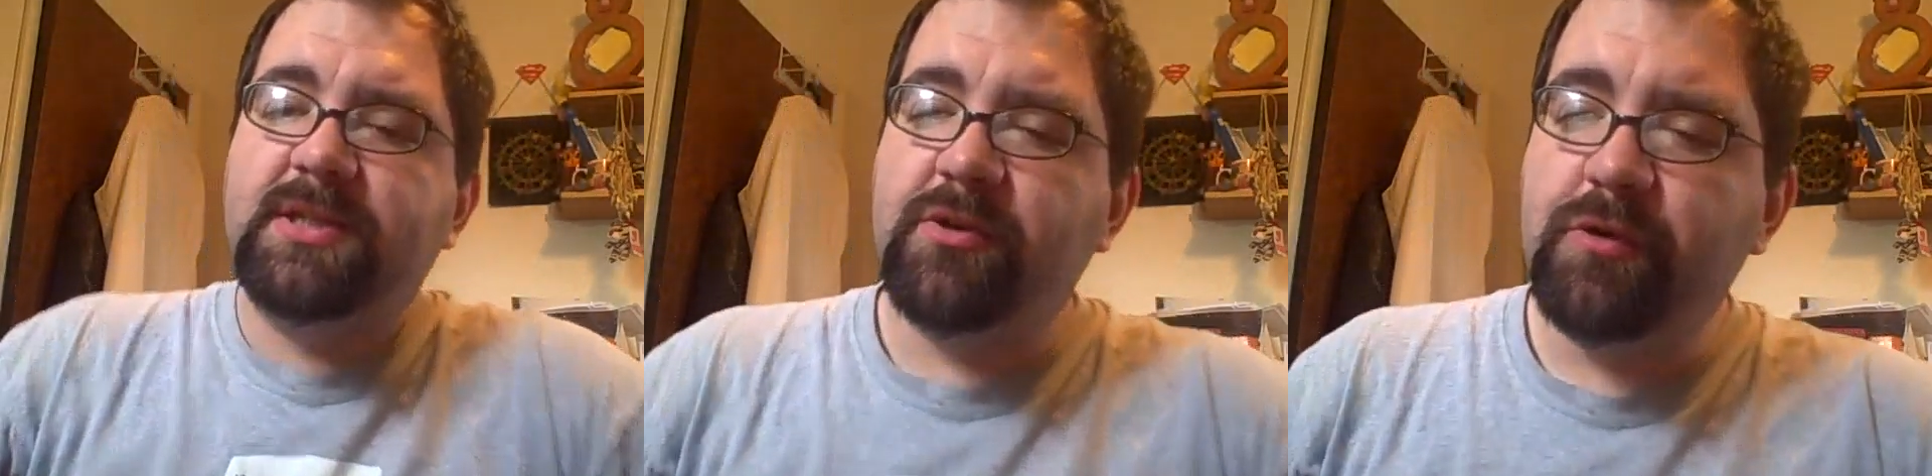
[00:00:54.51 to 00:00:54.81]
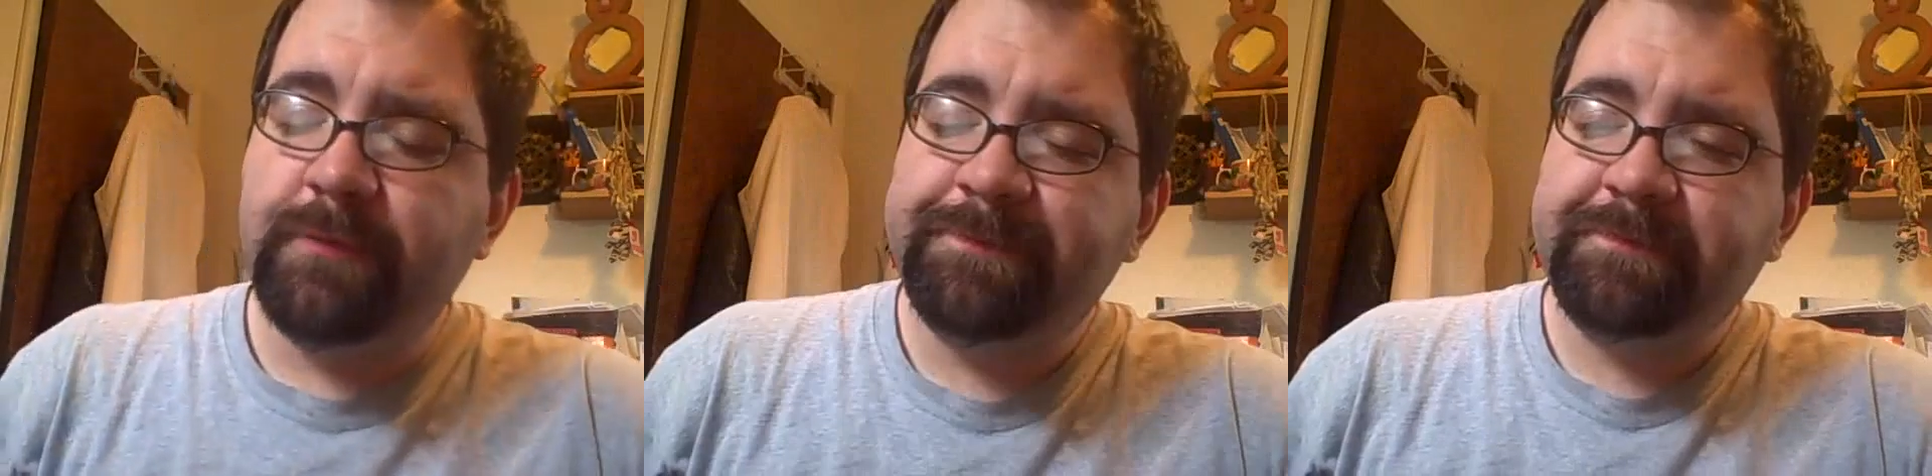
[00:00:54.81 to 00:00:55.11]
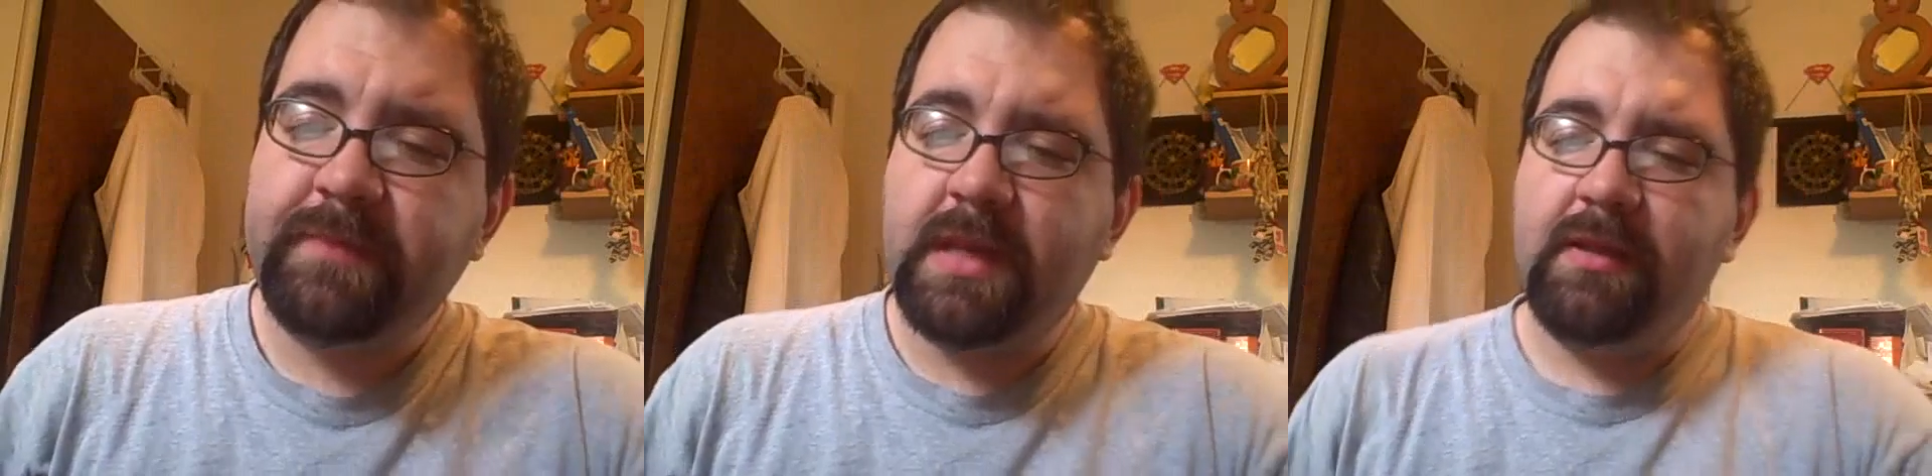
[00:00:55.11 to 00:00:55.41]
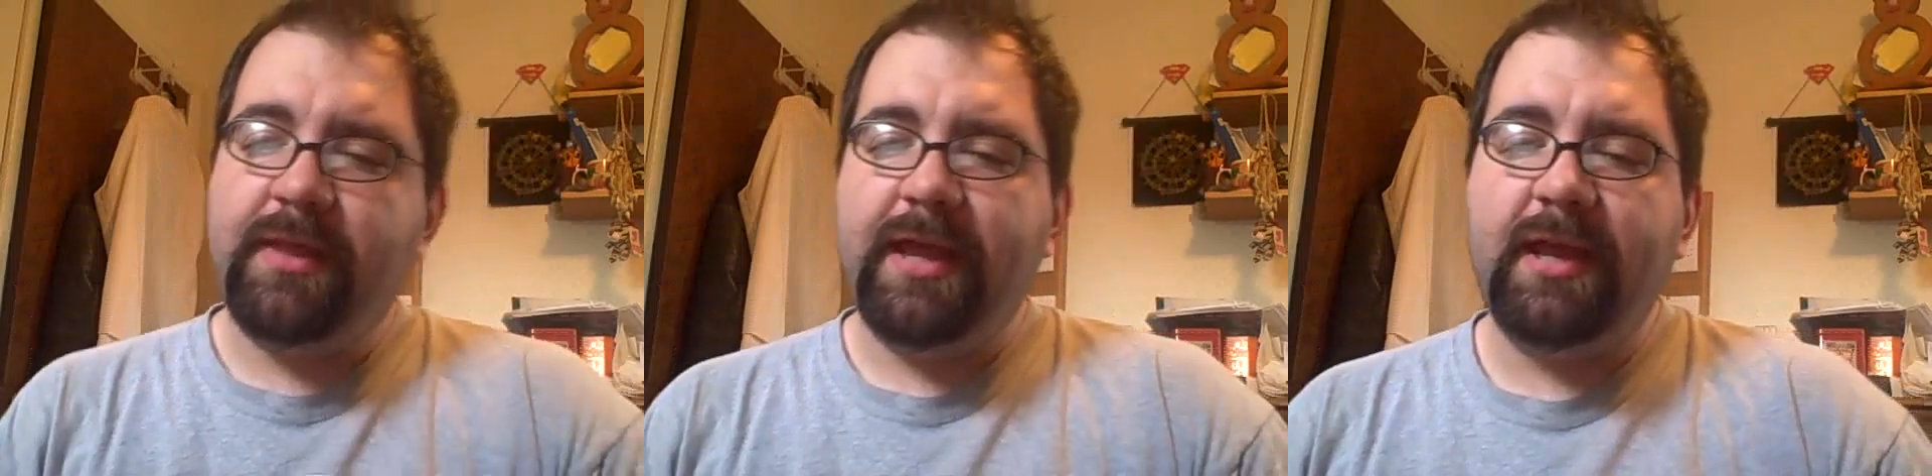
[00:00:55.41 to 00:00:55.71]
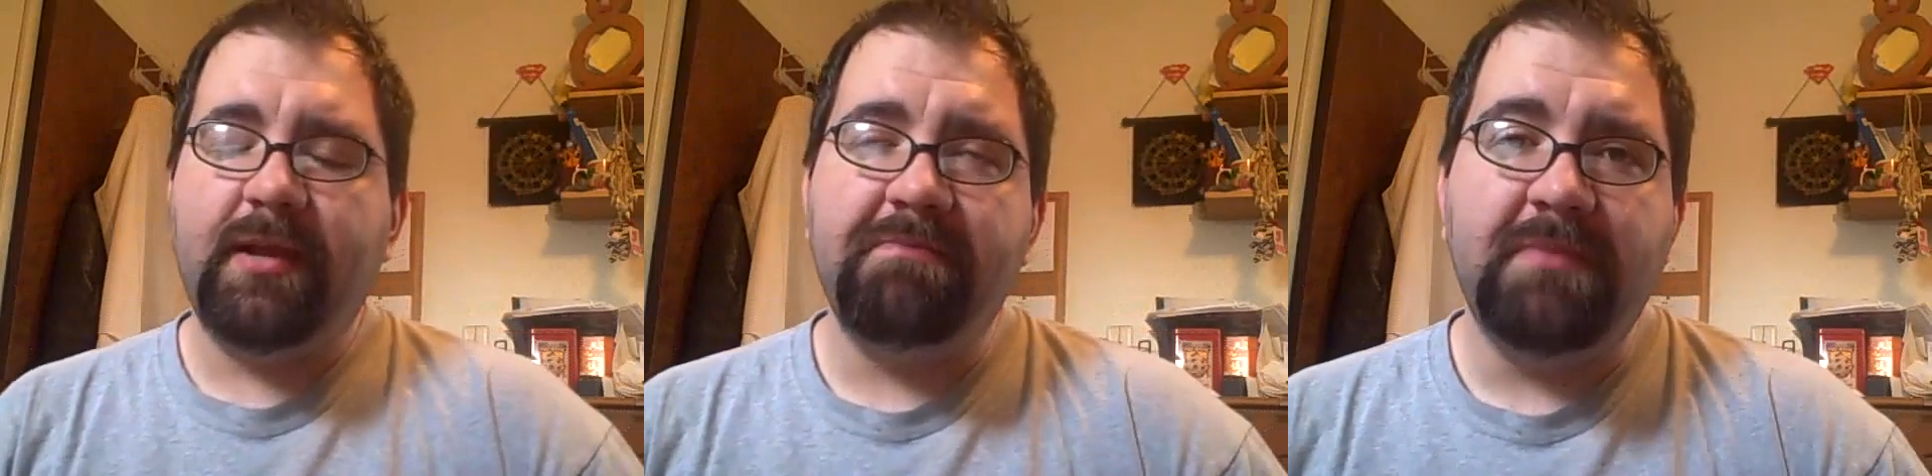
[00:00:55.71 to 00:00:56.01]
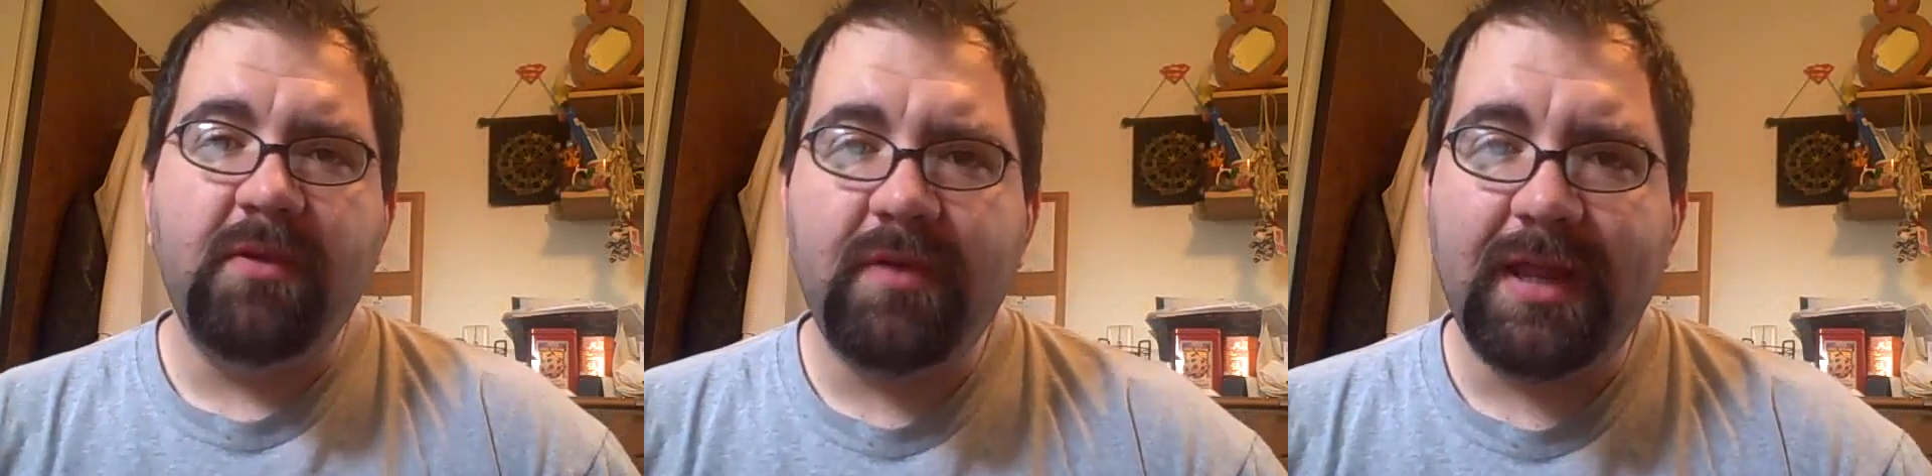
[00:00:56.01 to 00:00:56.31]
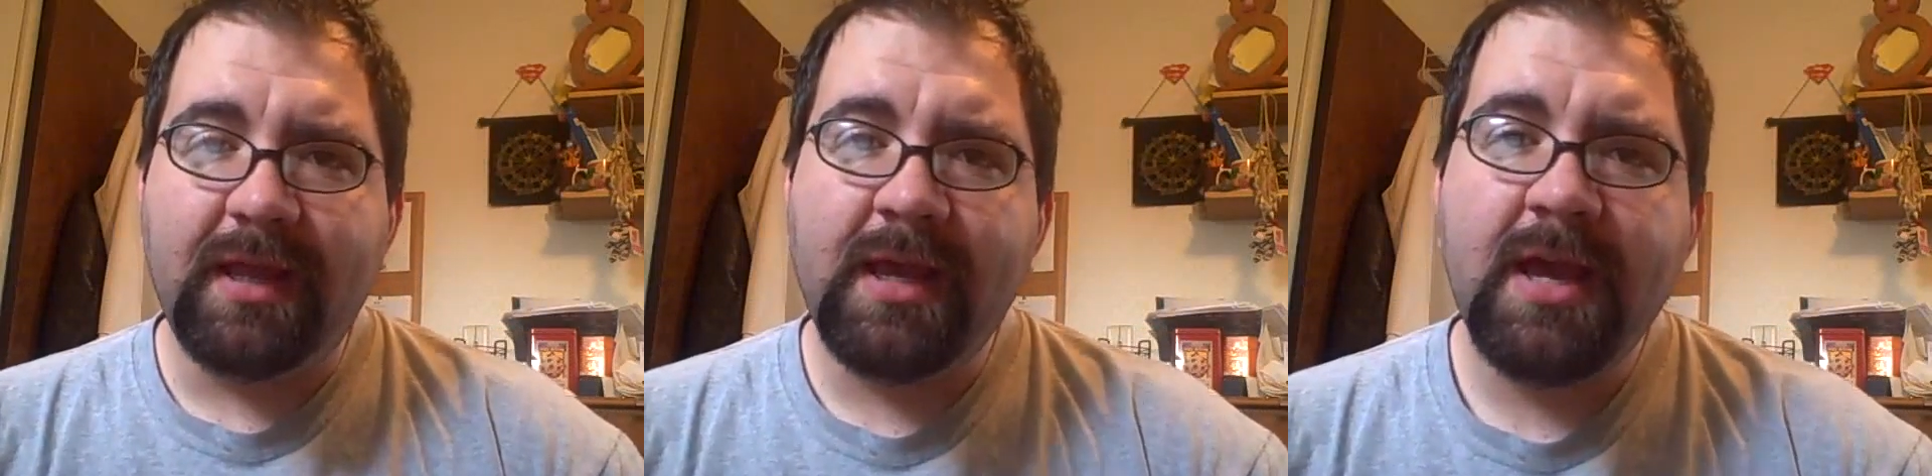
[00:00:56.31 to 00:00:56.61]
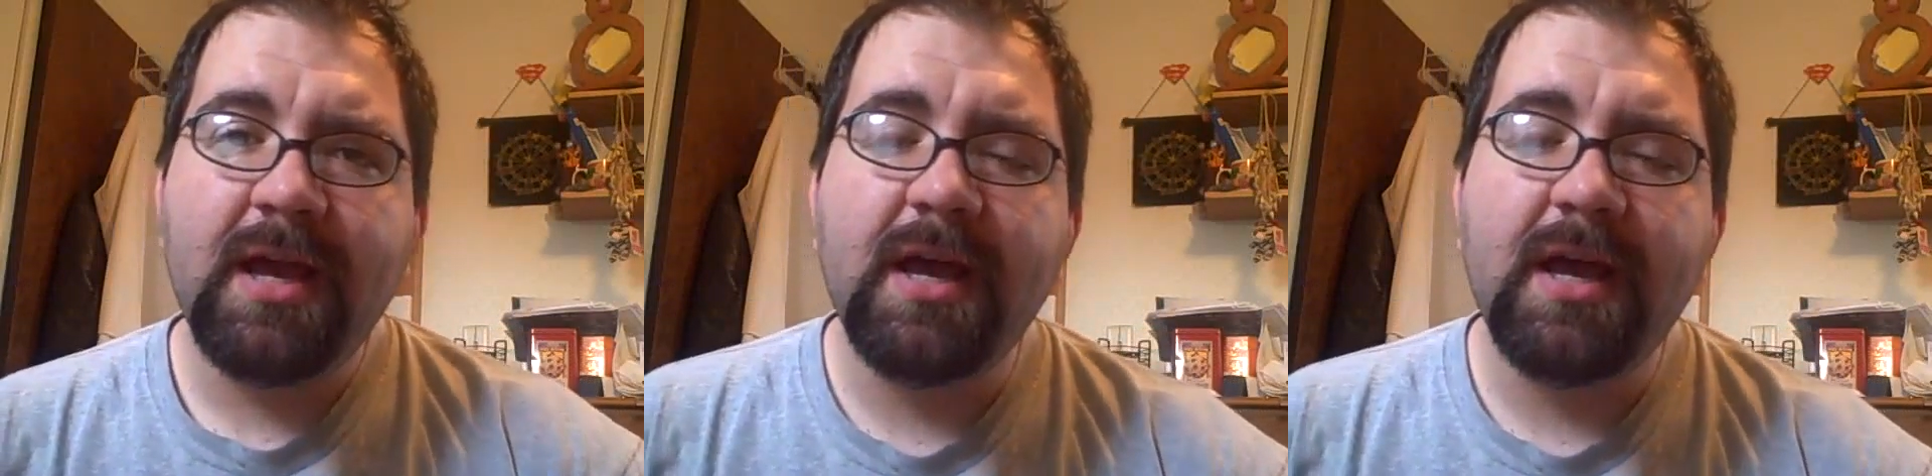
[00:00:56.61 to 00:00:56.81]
so they end up mutinying